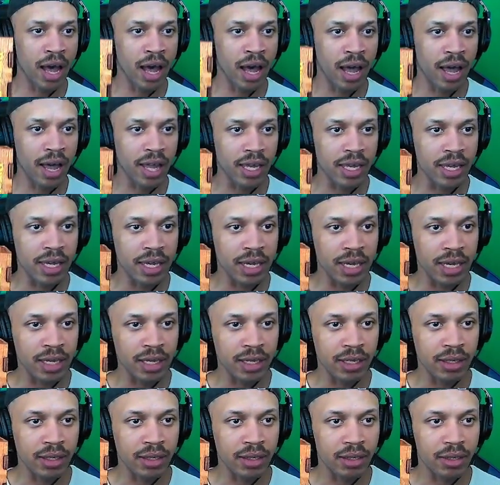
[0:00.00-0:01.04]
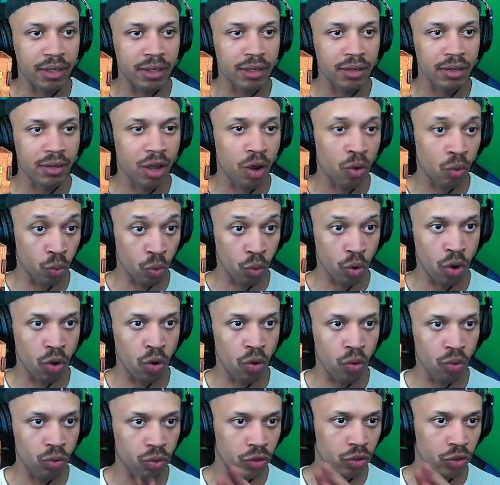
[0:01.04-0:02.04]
He's a rogue,